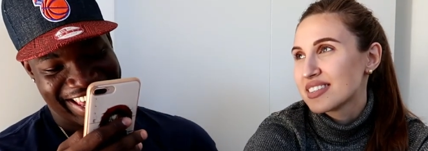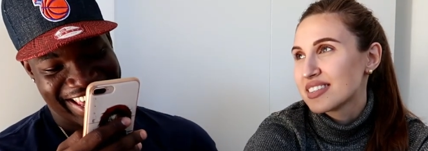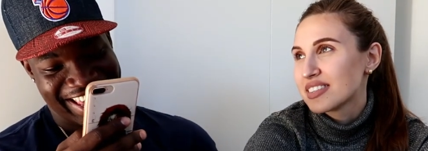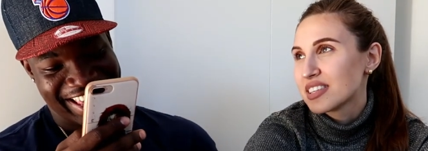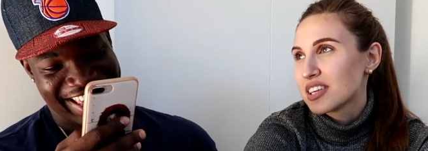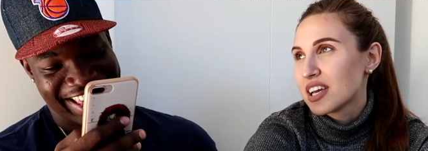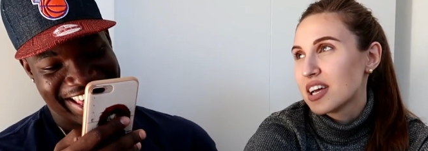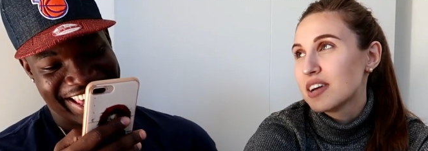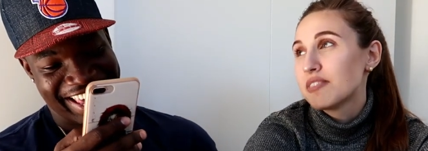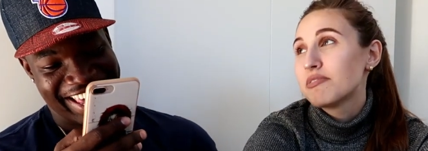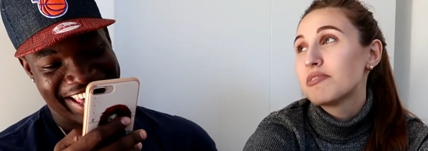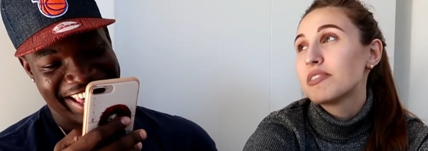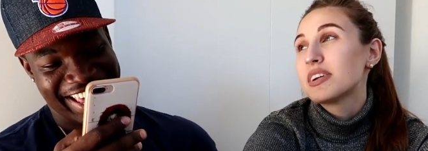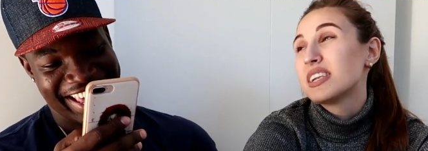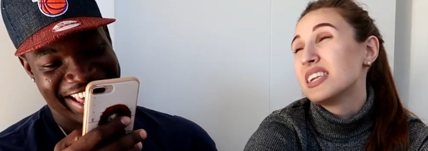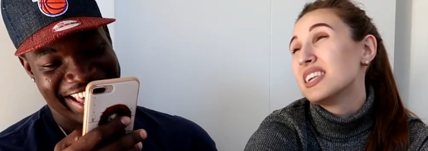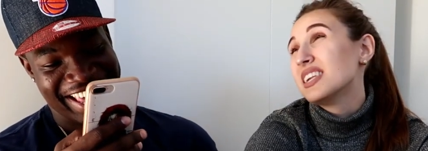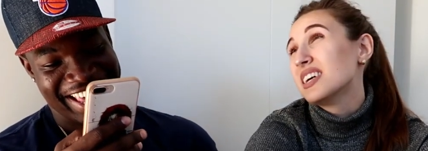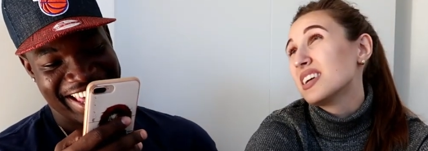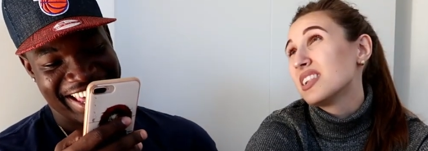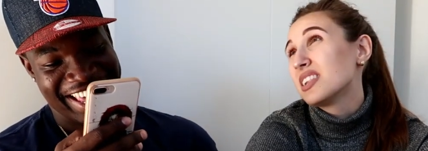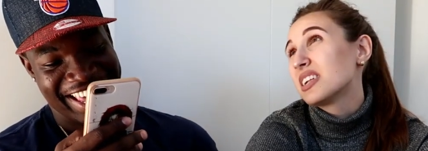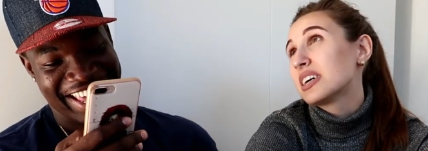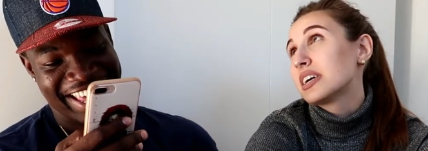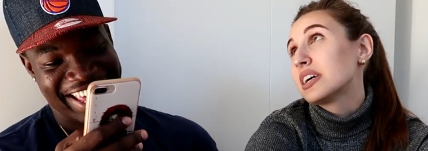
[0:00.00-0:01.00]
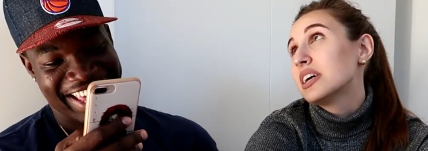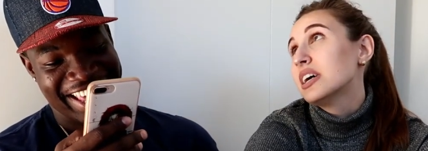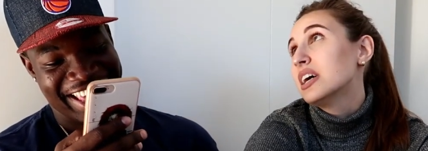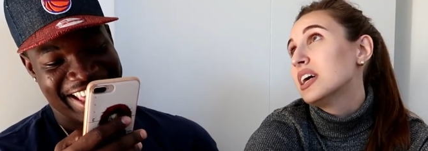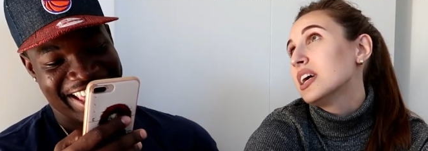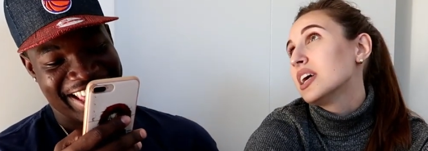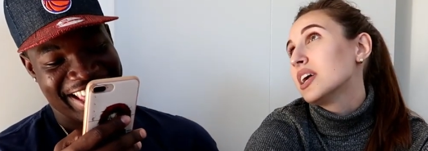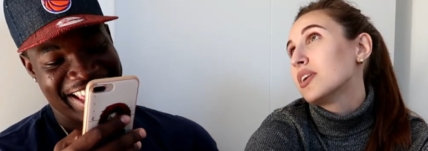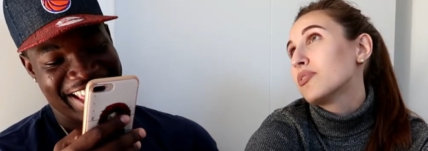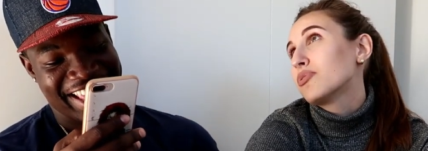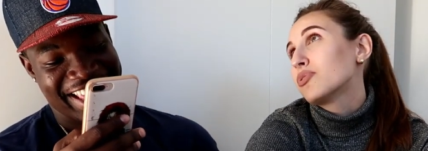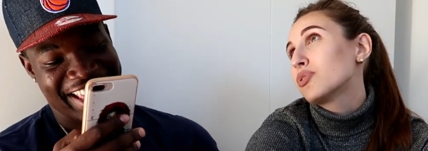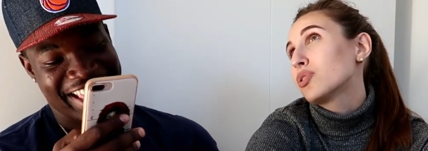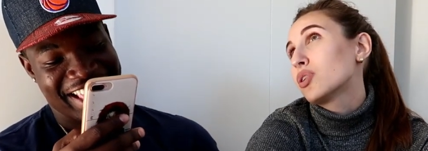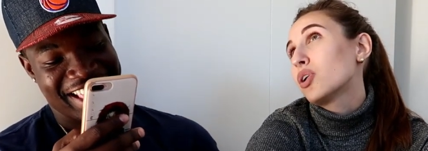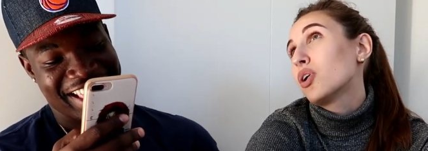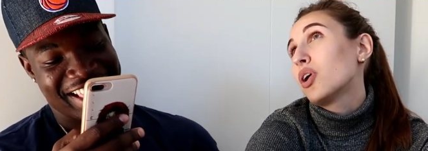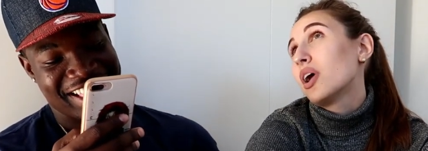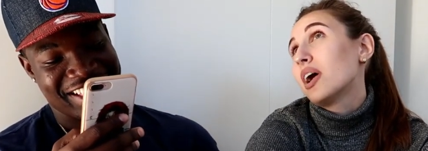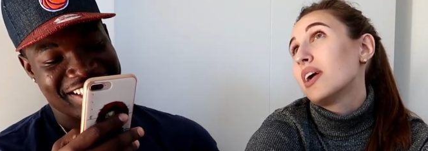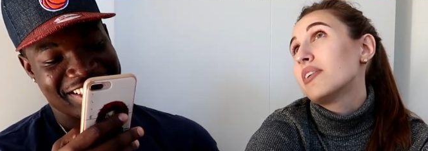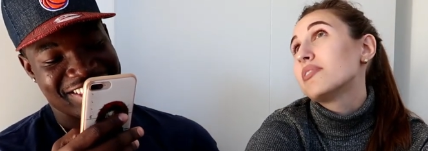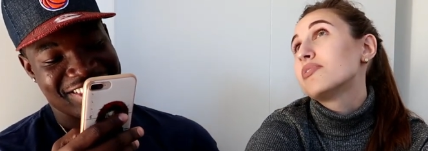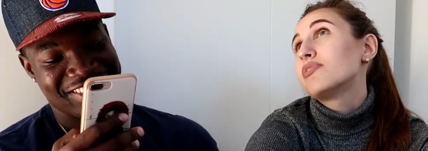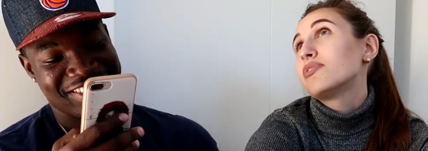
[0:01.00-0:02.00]
Speaker 1: and vanilla. If you don't
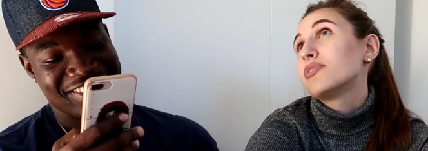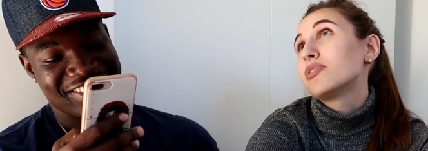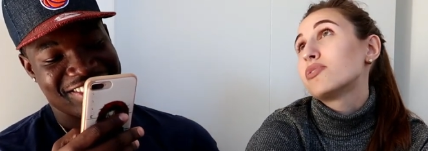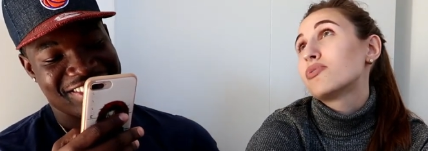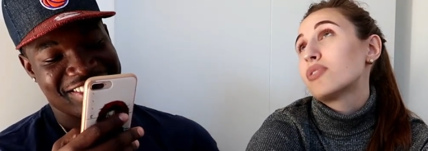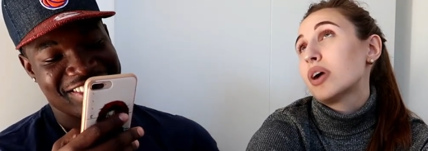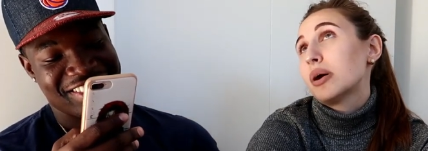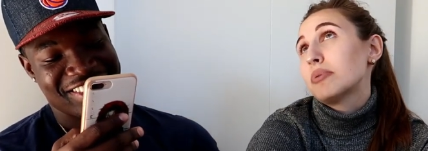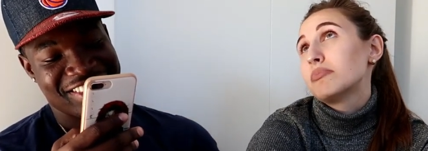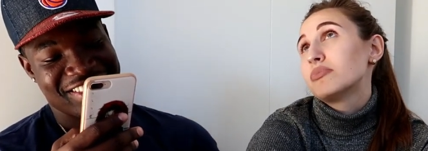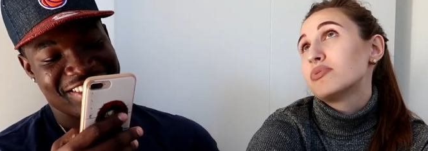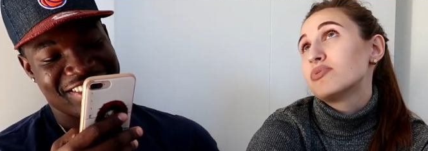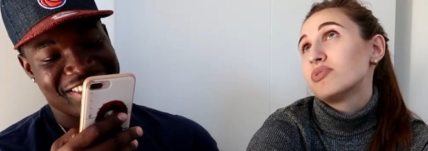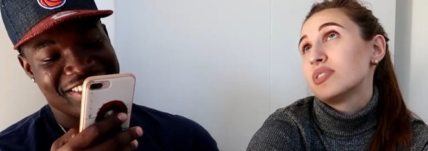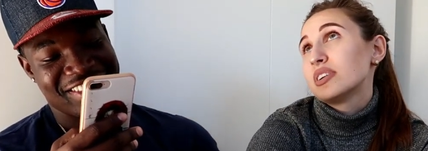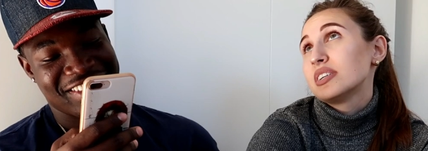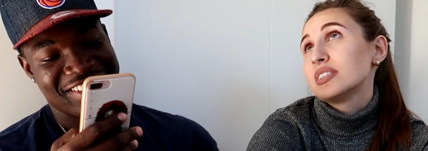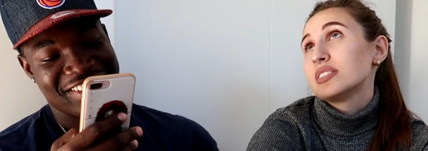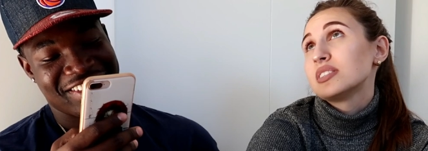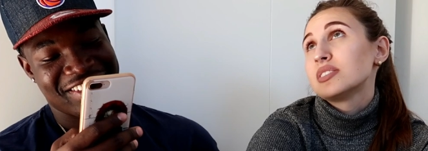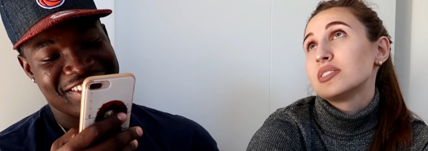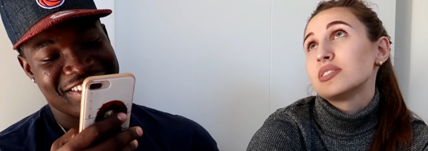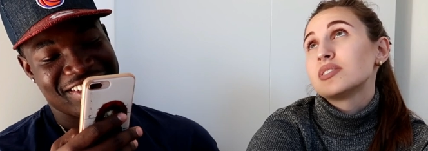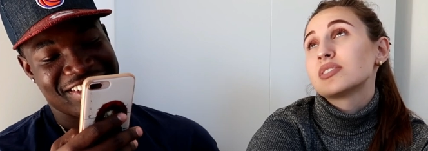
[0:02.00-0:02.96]
have or raisin,